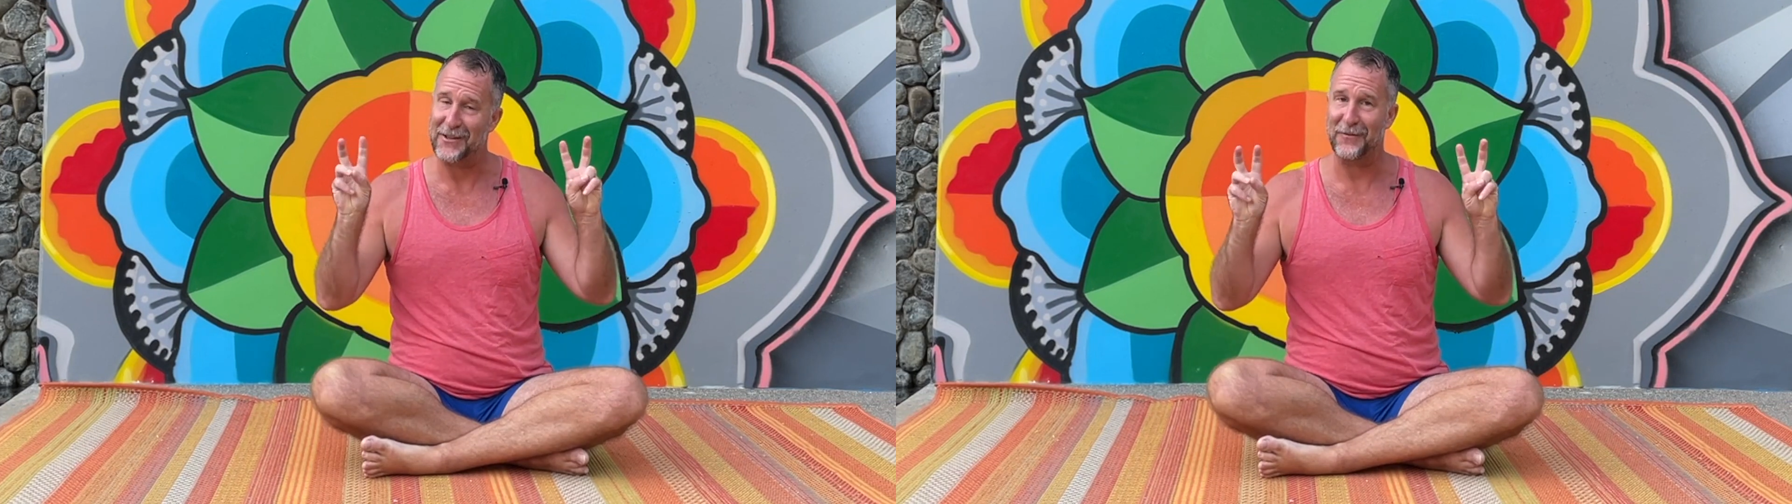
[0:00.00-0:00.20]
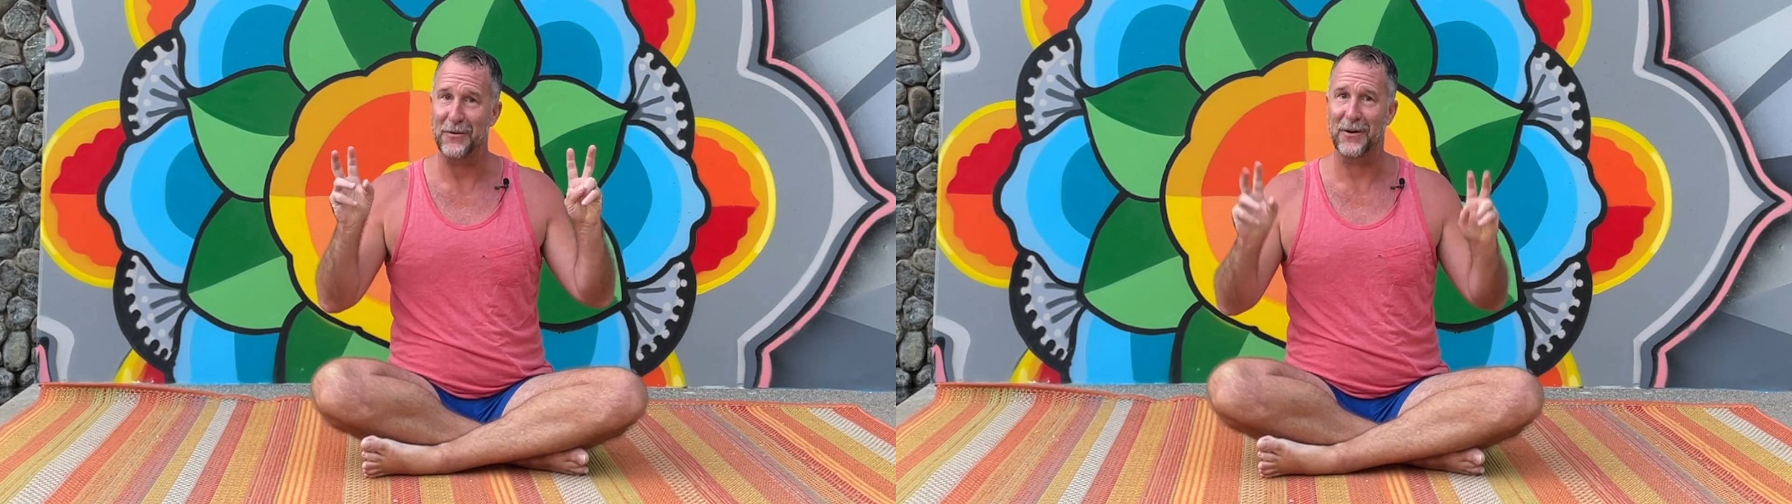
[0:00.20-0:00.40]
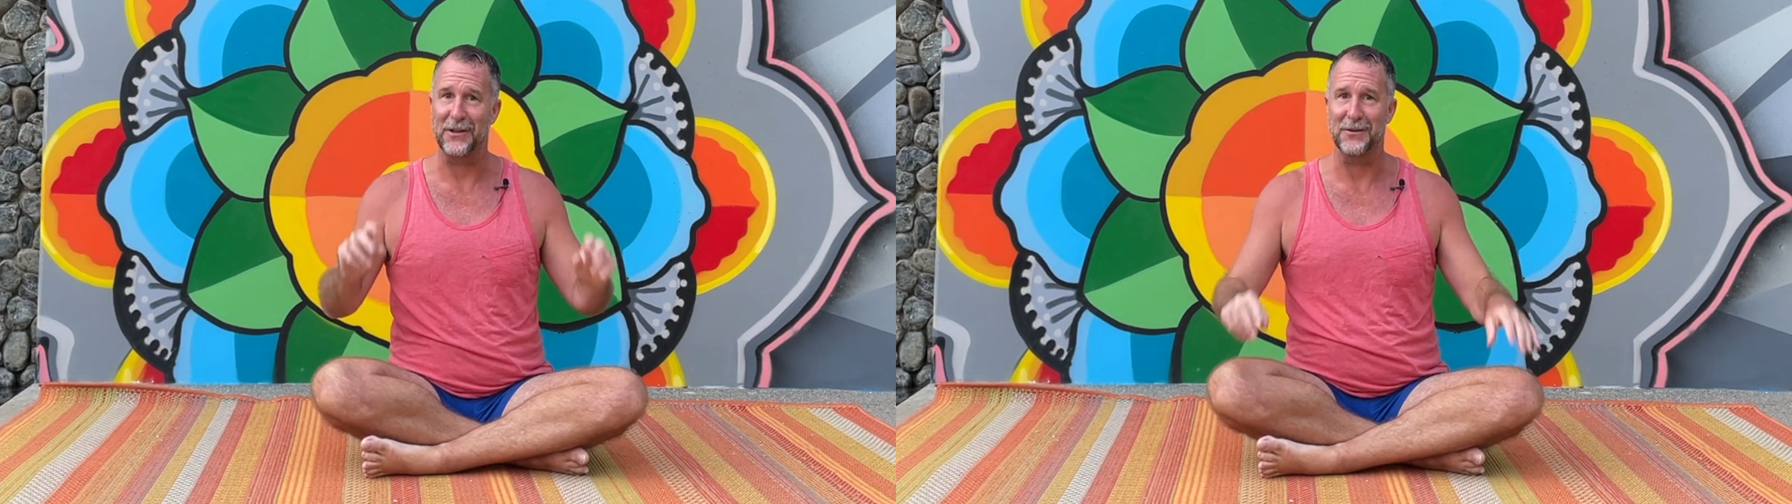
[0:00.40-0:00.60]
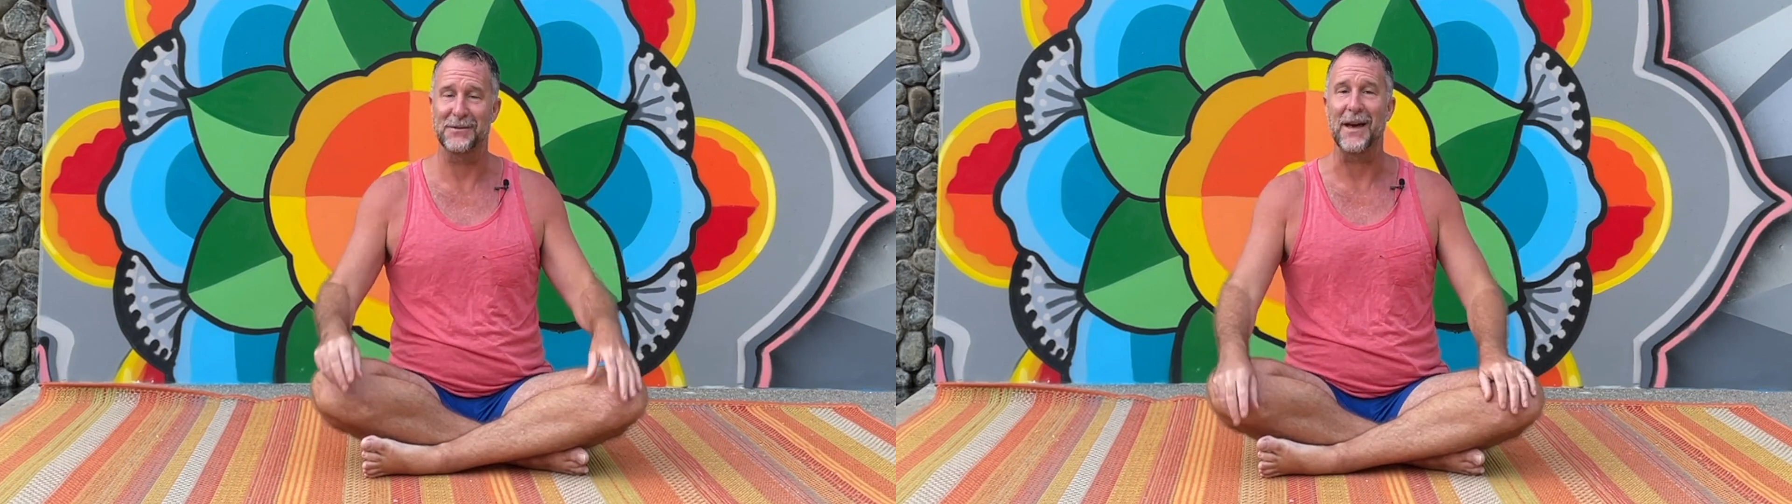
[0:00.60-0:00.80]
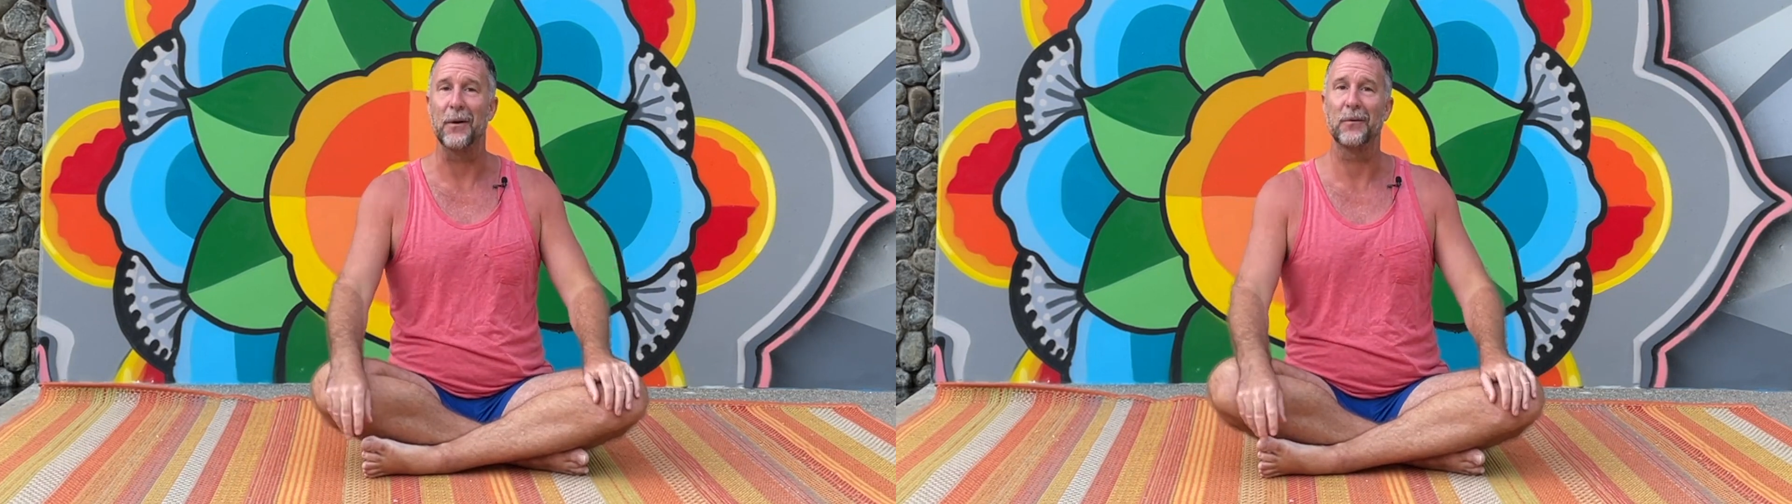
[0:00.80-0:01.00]
if you want to use
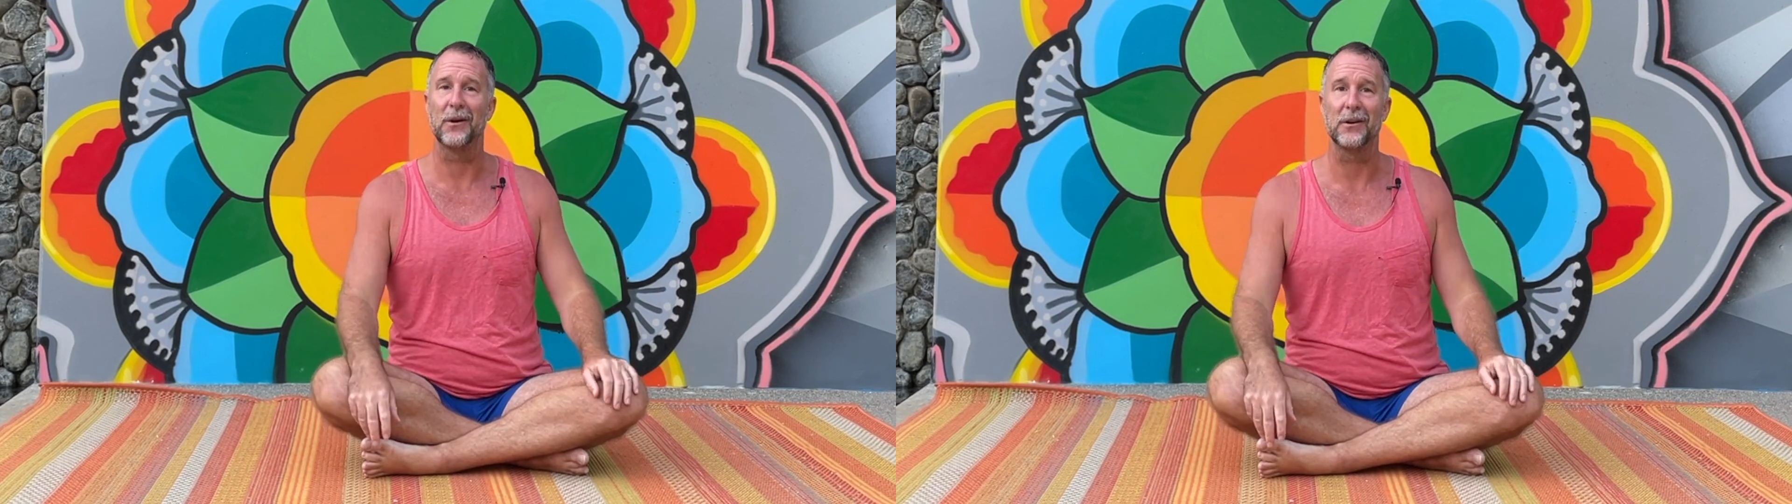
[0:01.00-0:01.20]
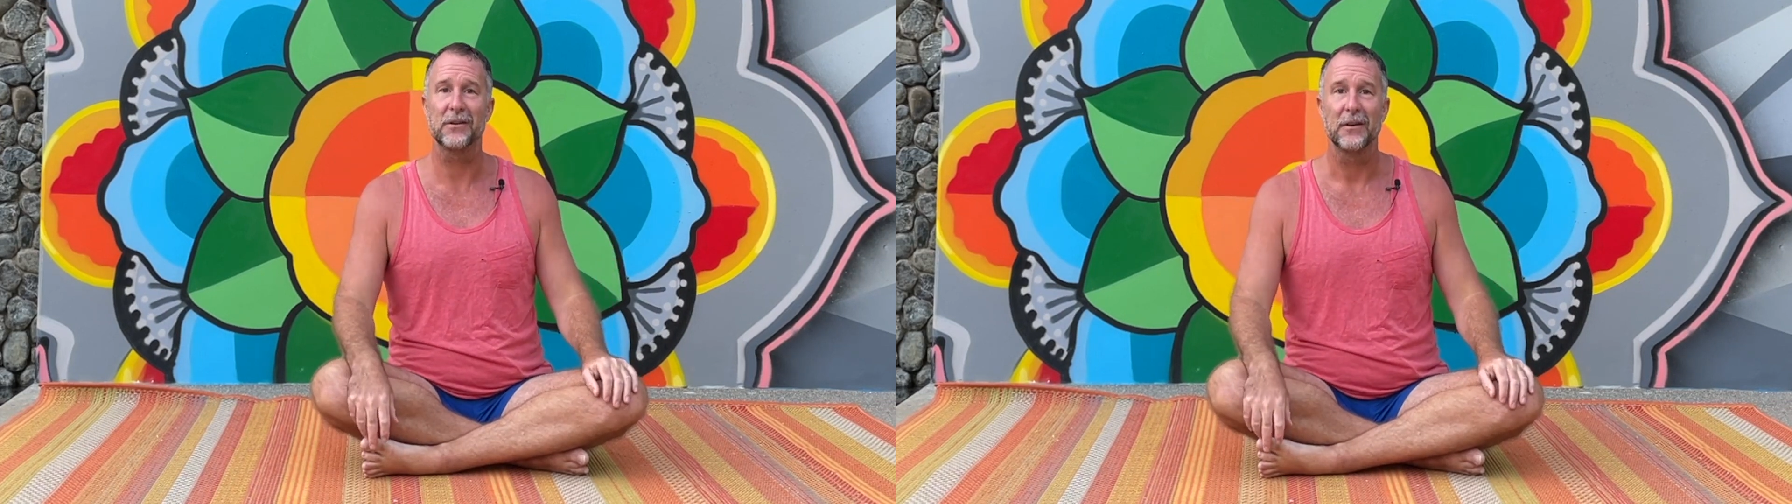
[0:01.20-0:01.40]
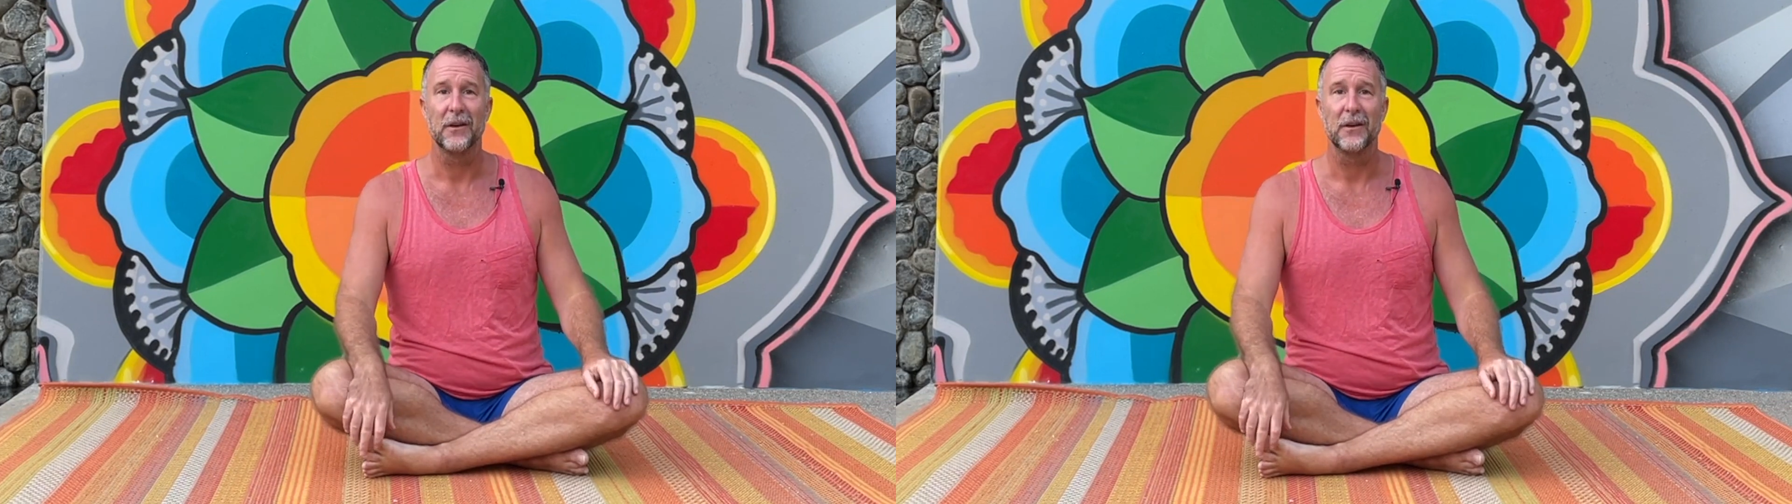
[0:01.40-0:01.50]
that word,